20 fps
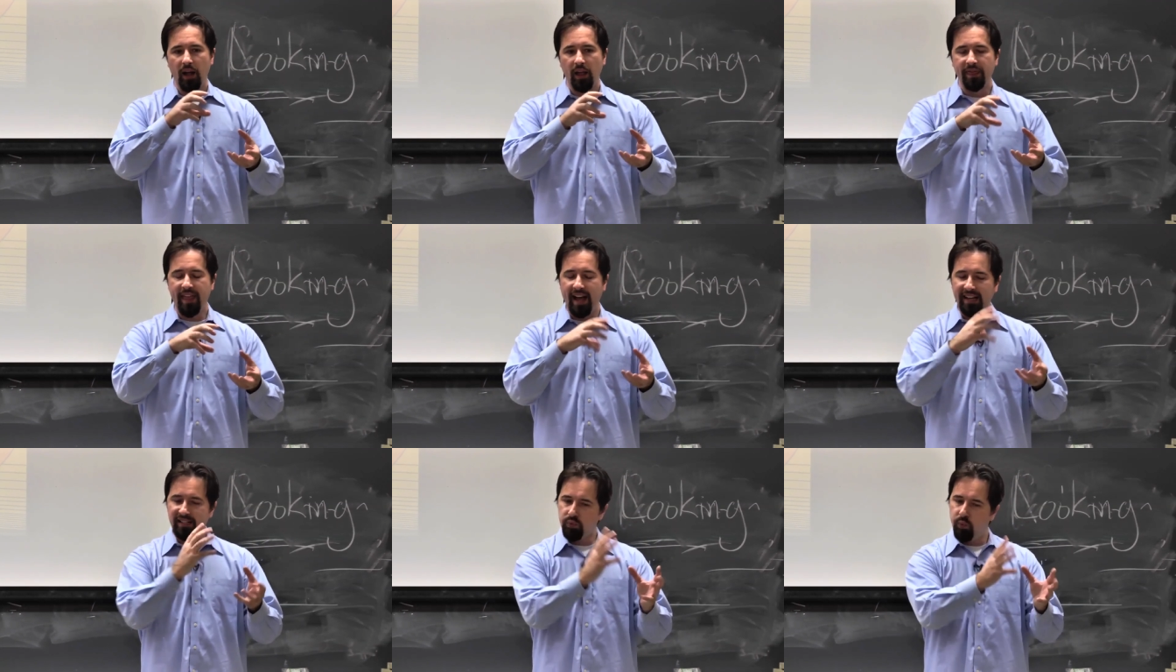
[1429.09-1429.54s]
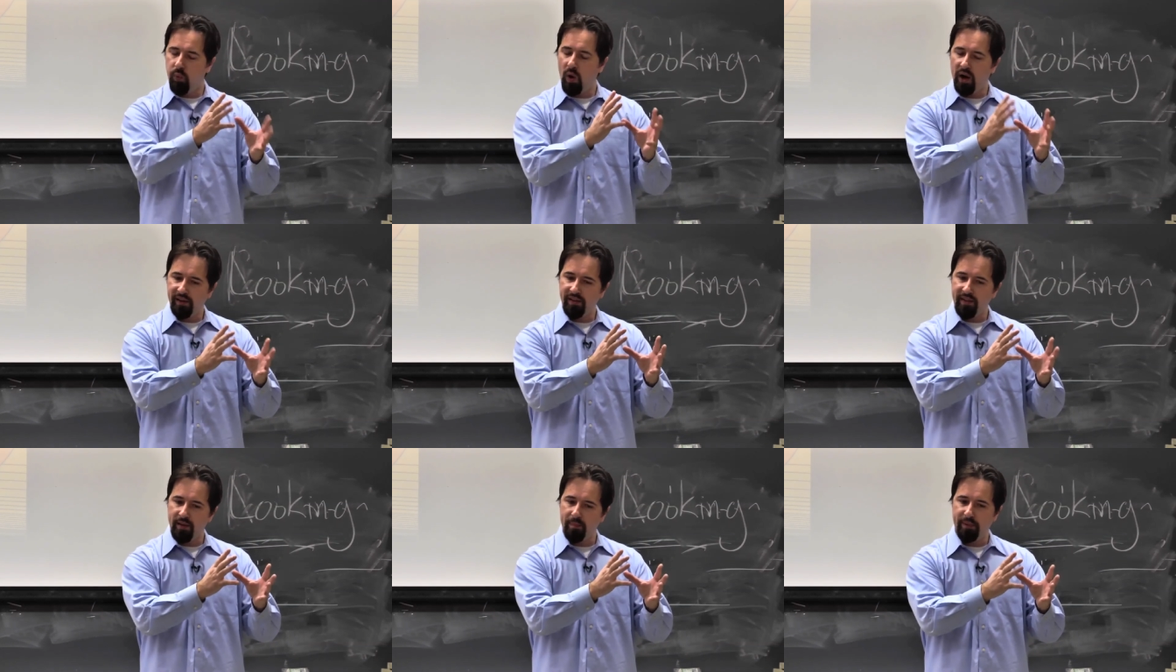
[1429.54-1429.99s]
that's
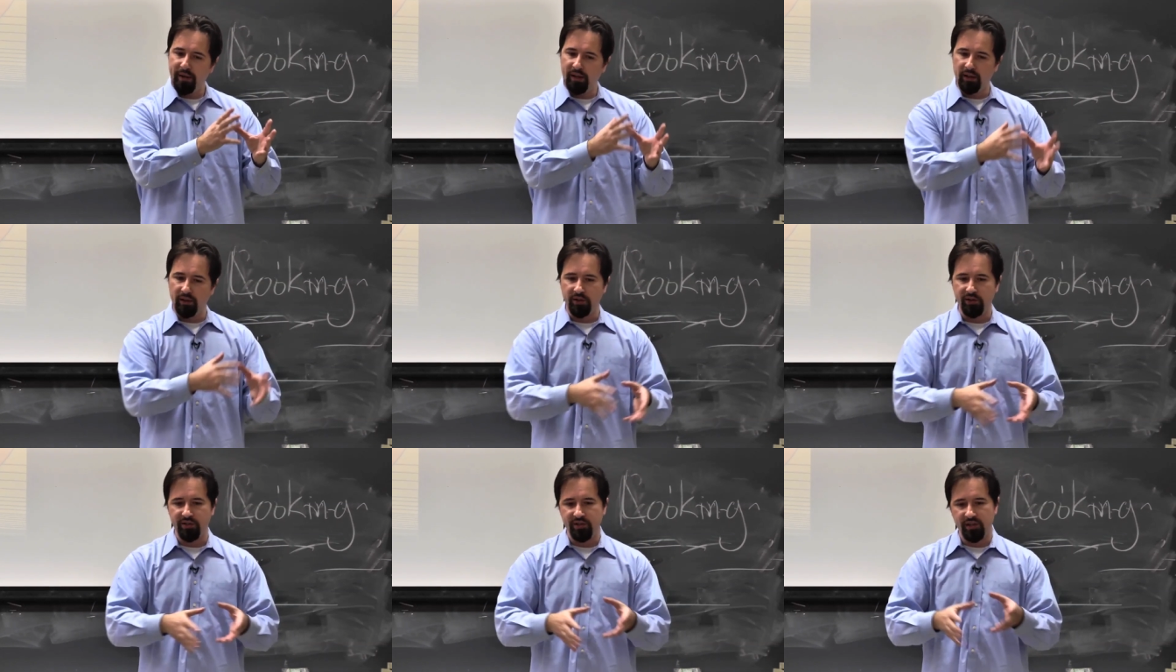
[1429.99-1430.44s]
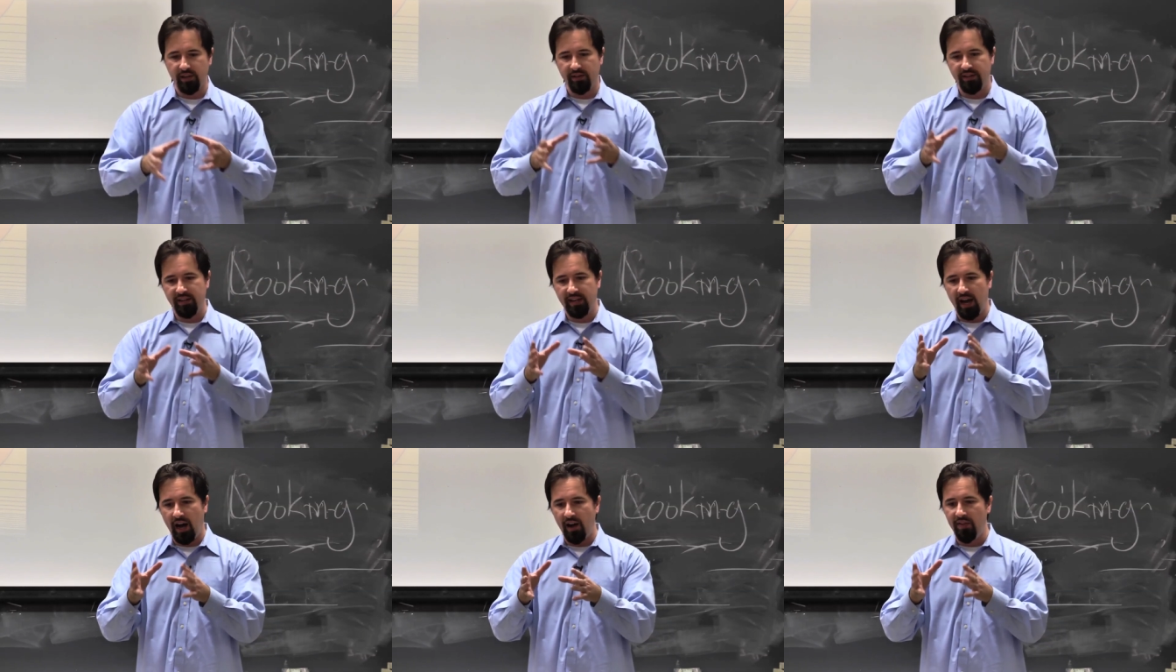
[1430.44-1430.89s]
one of the pillars.
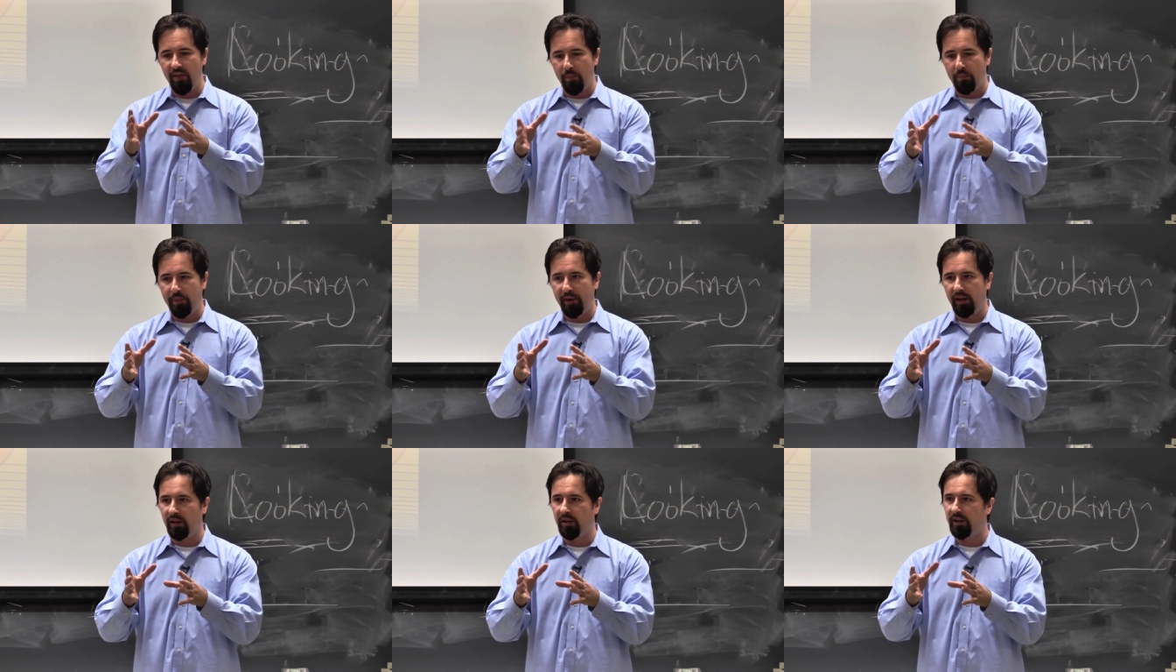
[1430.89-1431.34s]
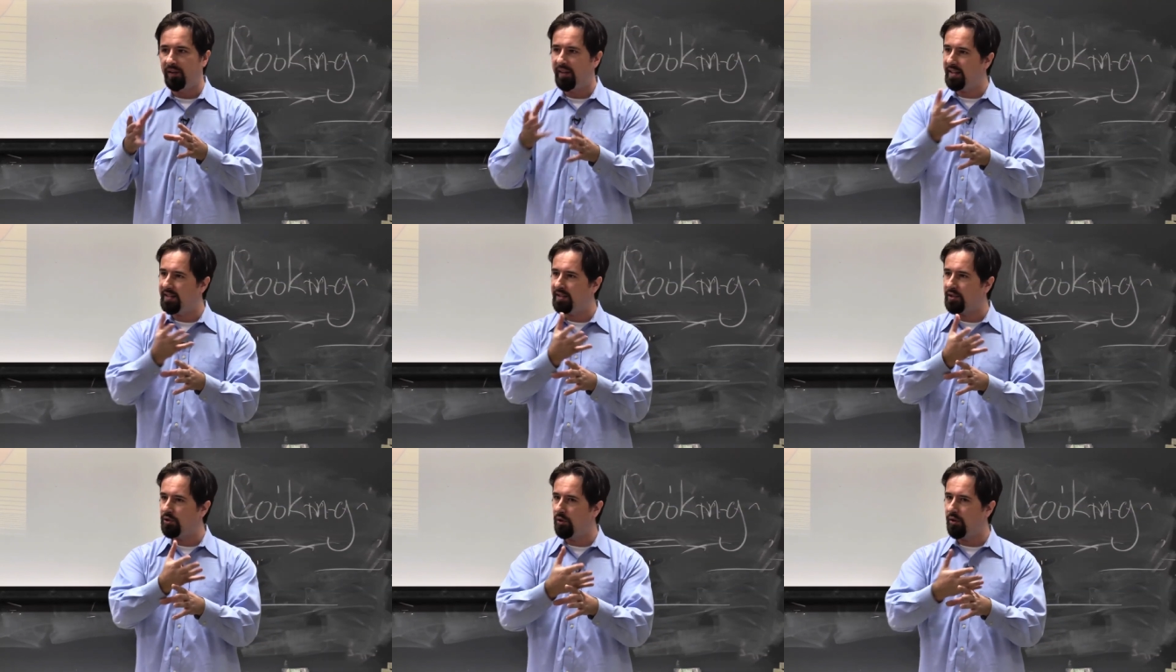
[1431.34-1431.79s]
The other pillar
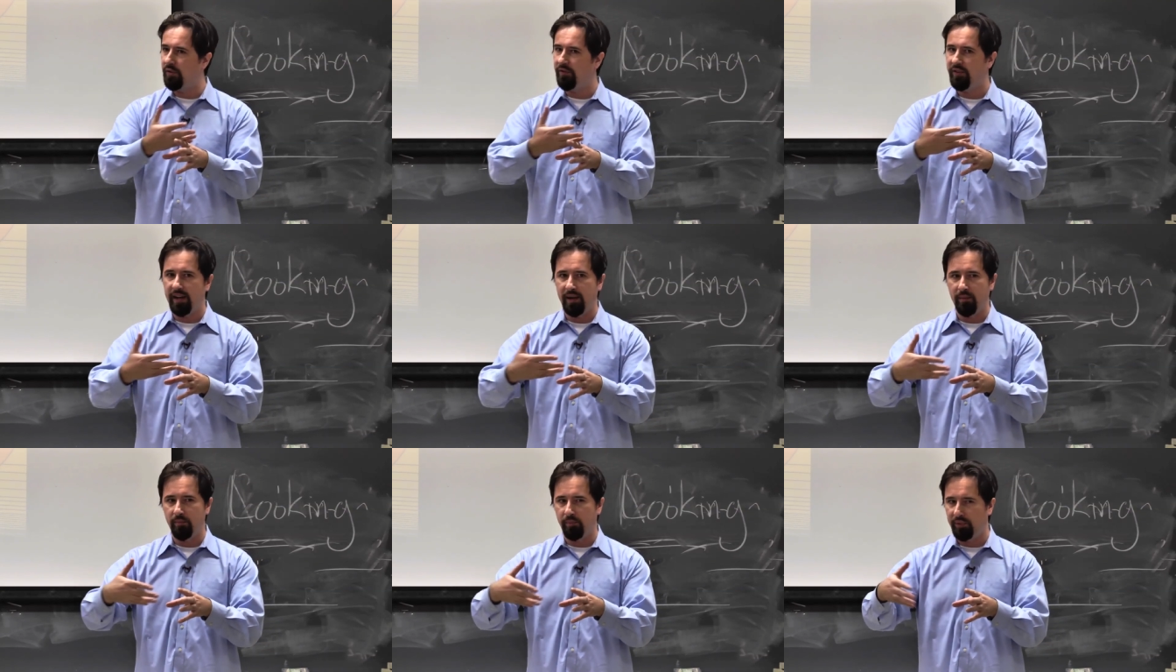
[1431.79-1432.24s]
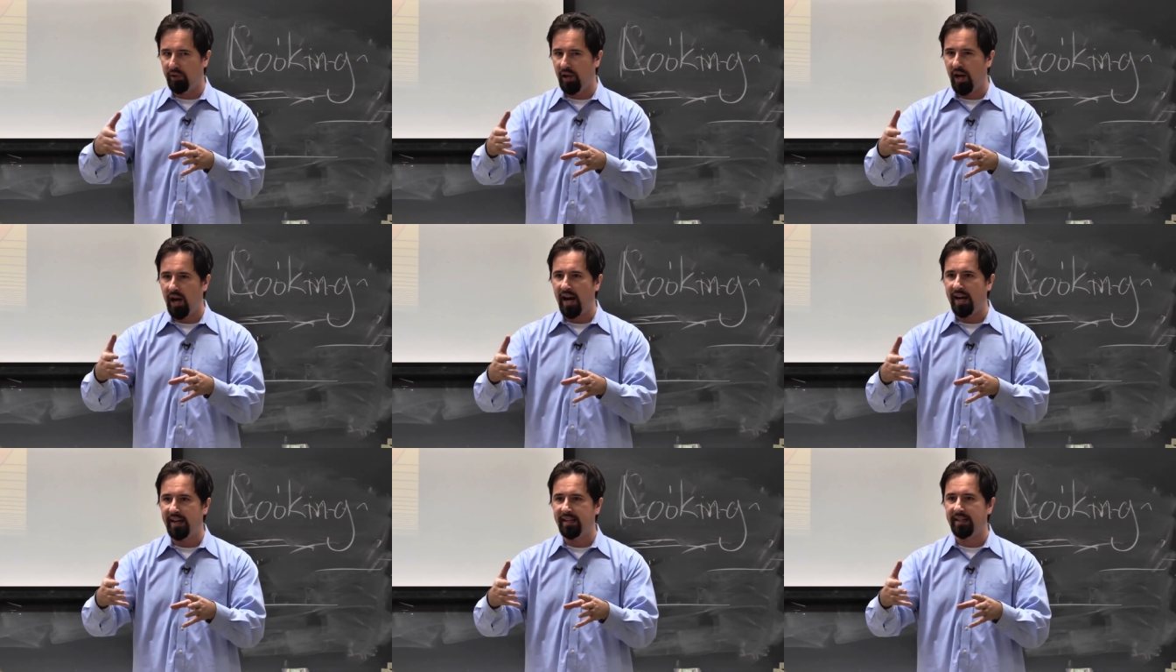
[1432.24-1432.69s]
that's sort of
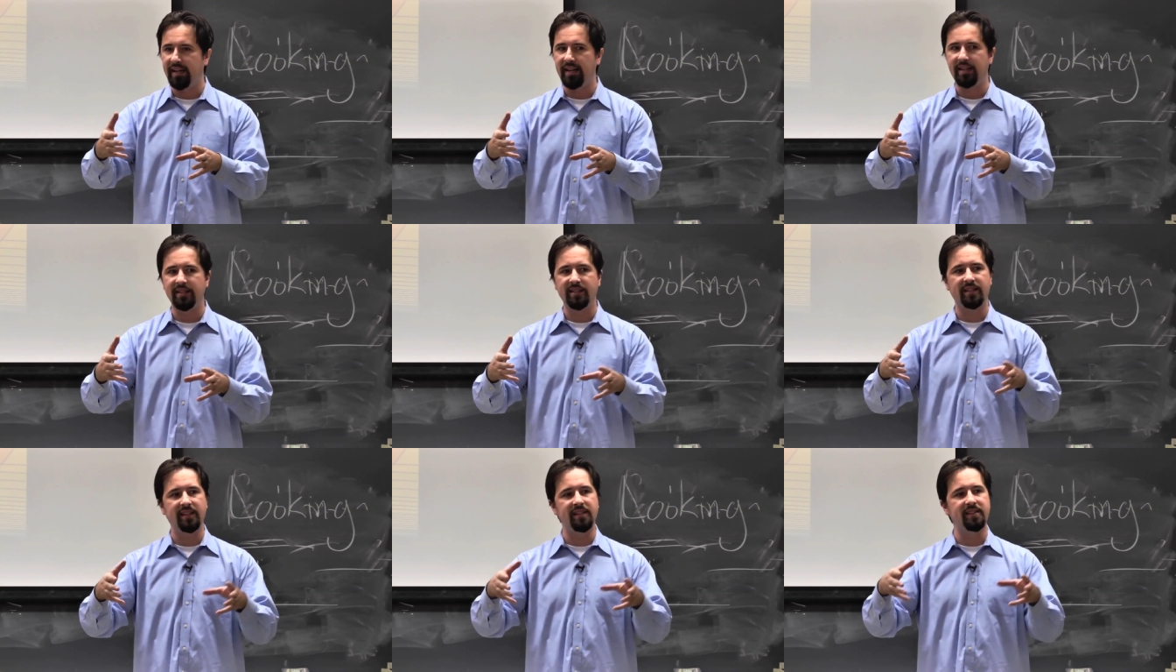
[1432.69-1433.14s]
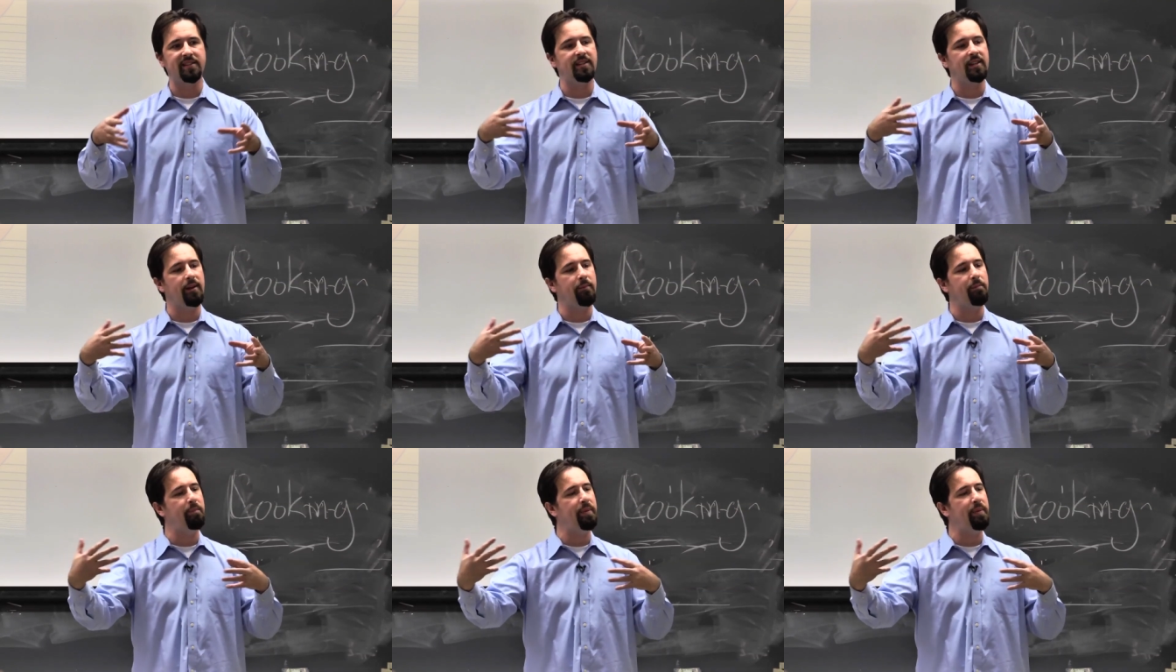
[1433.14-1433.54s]
implied is this